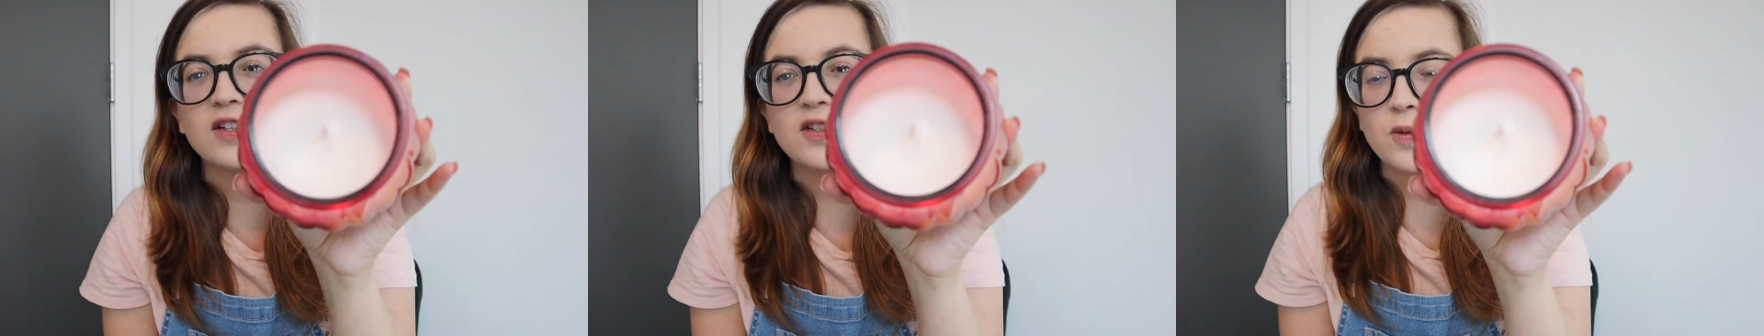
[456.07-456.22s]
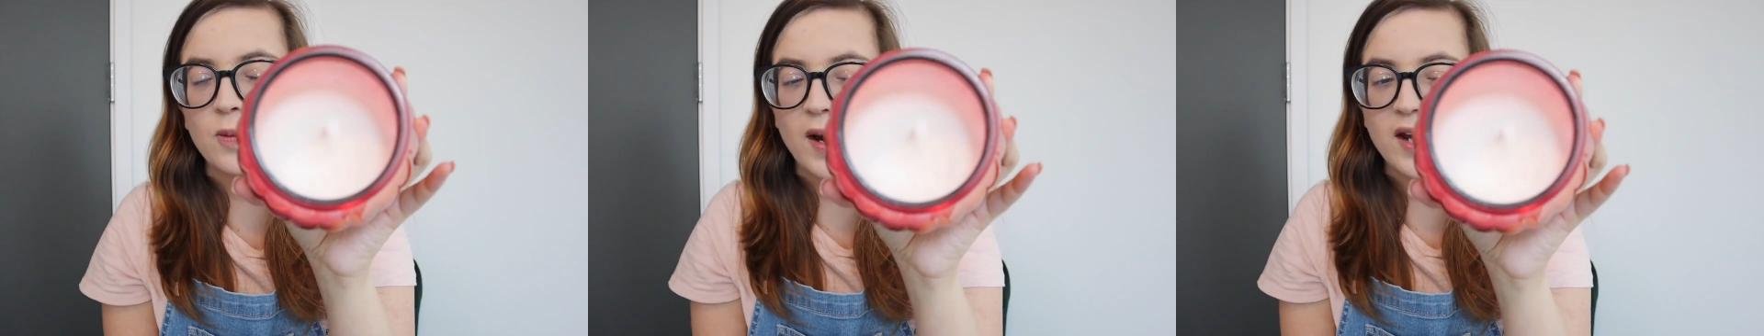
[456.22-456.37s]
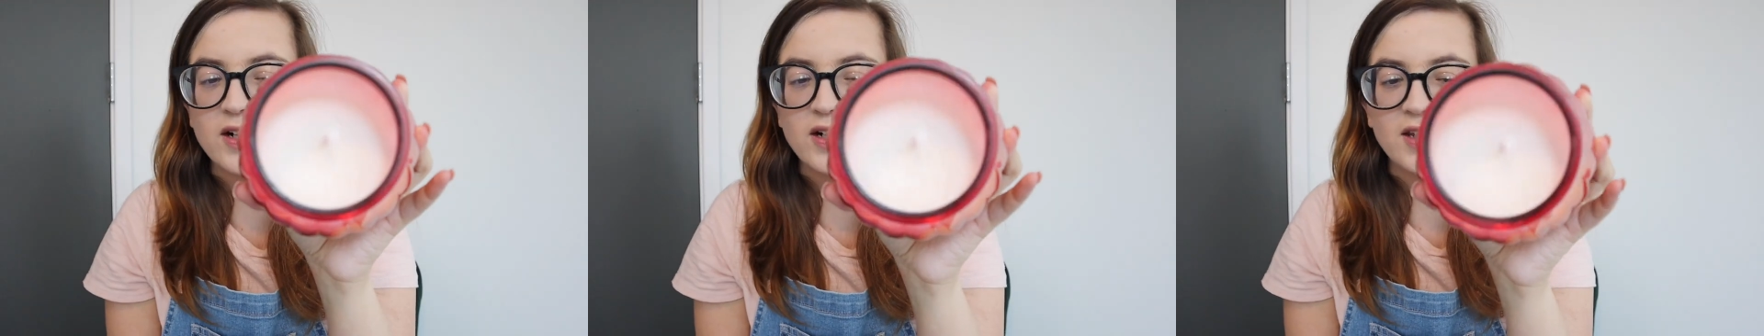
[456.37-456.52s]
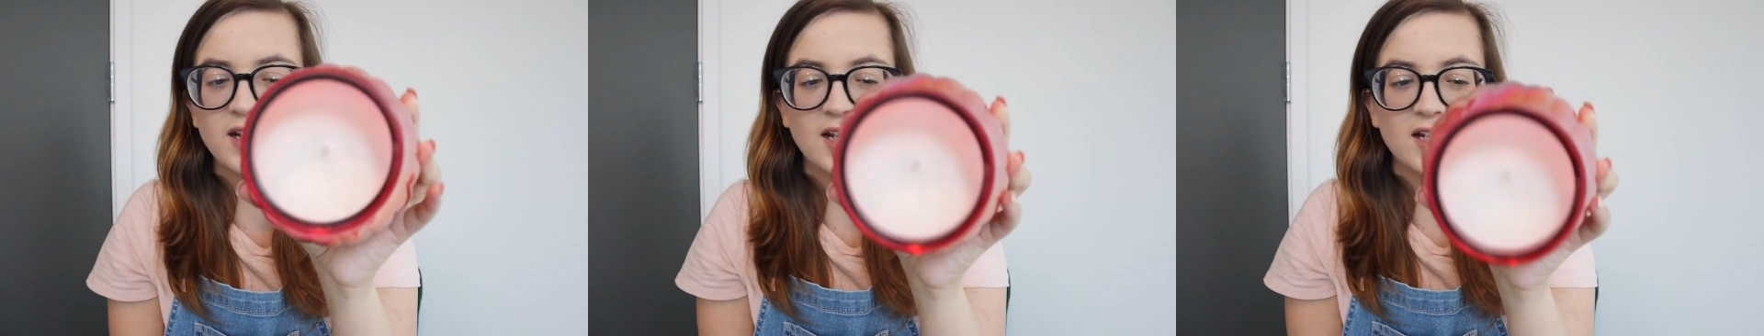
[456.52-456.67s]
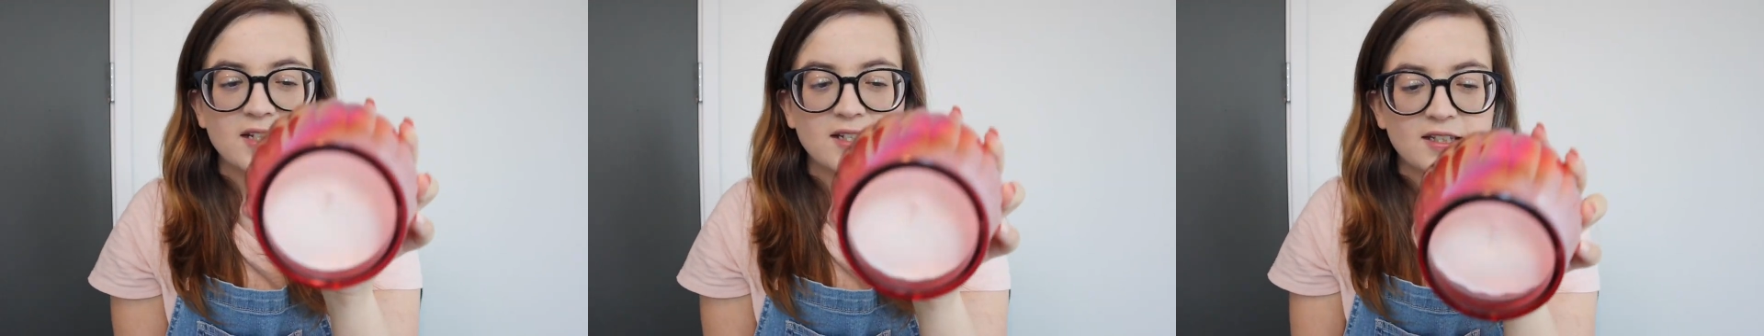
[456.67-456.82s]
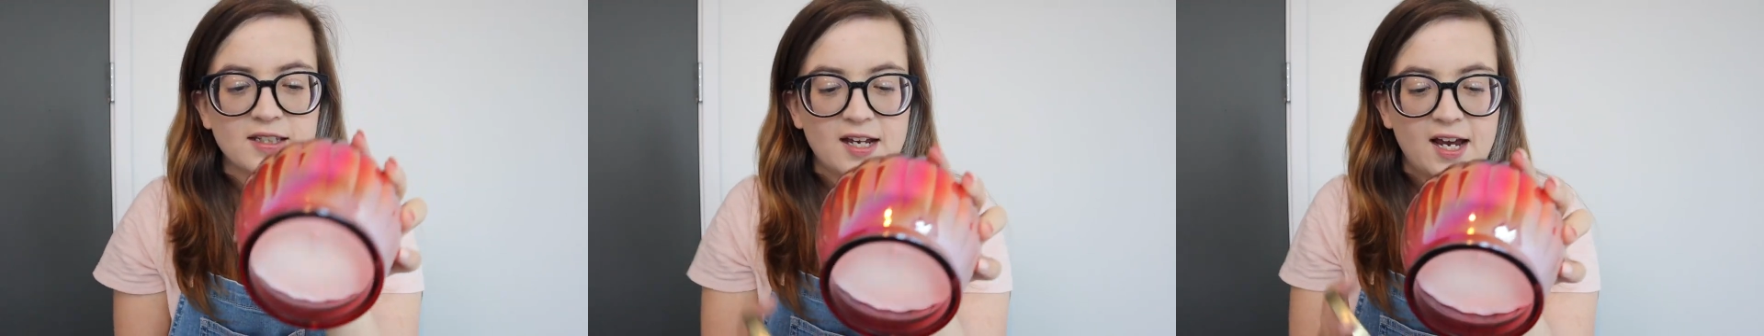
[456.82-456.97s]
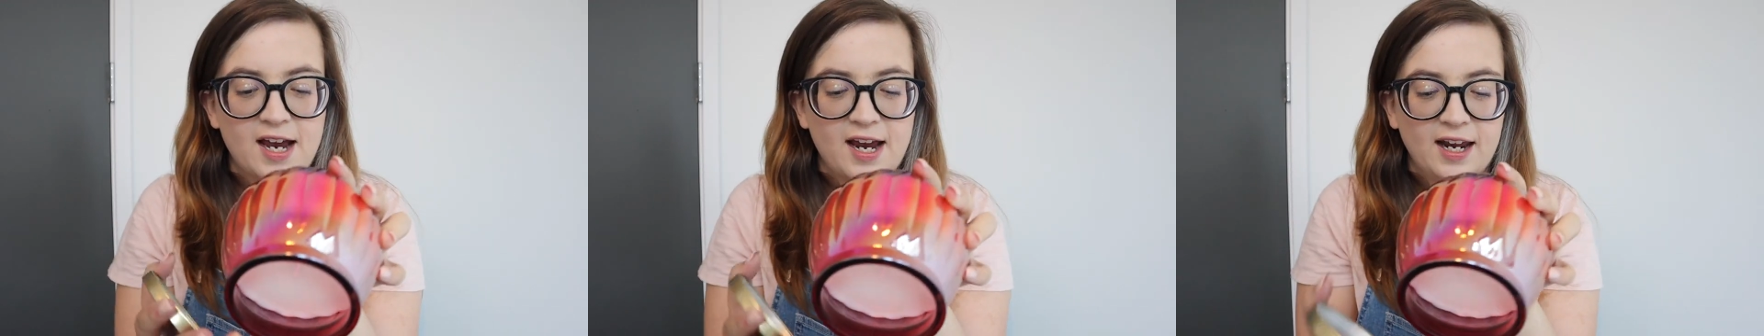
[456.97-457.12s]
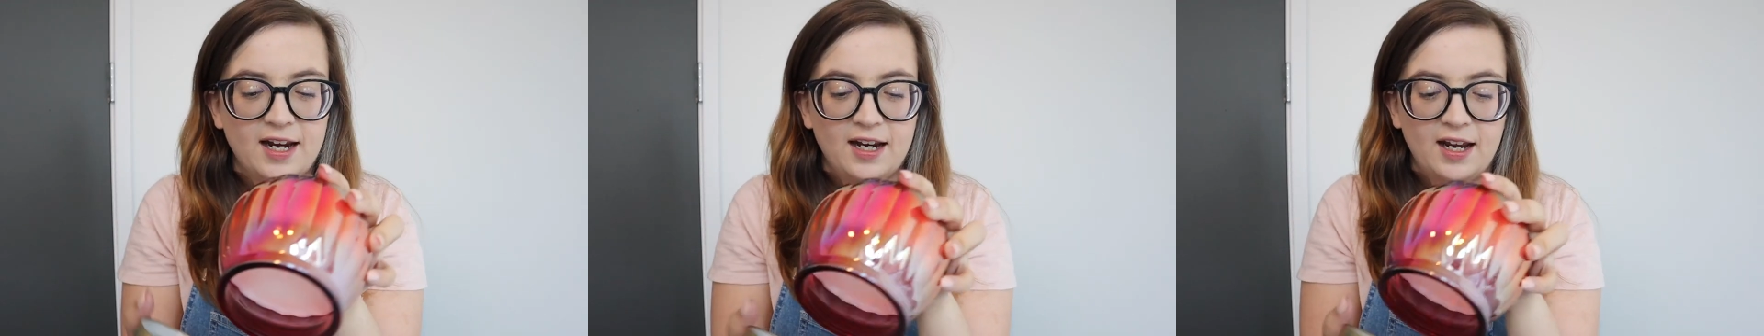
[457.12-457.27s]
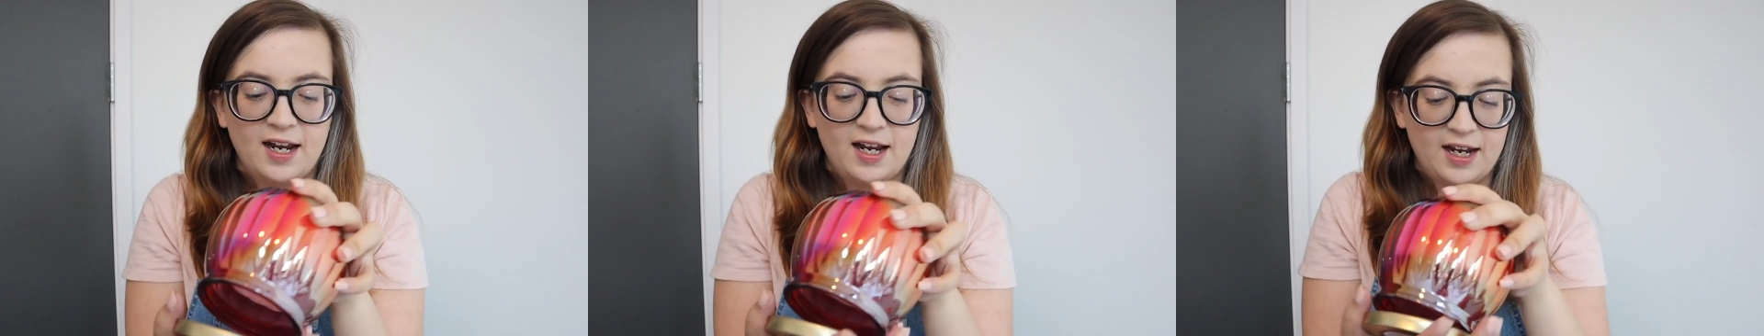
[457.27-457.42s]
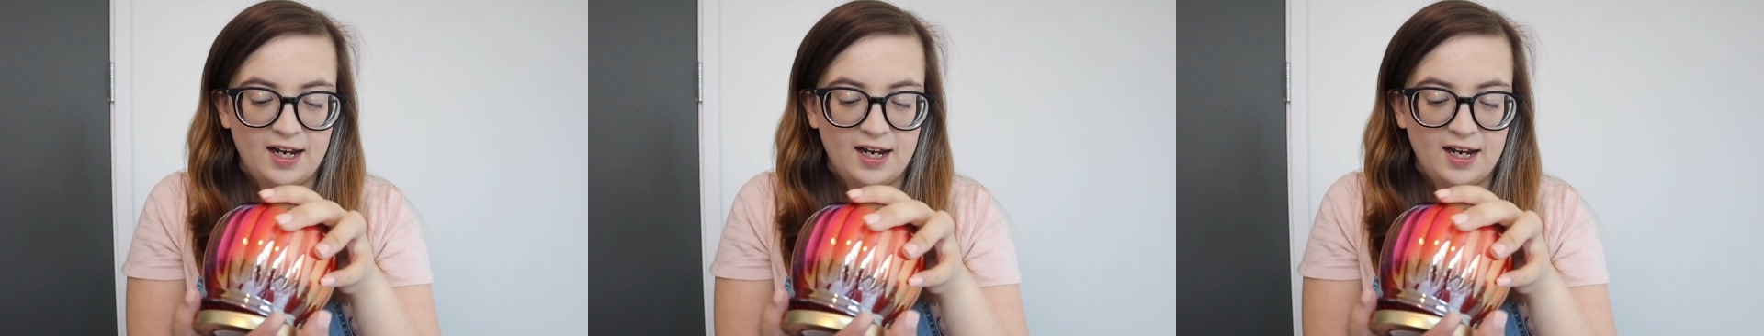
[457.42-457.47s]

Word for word: It's white on the inside,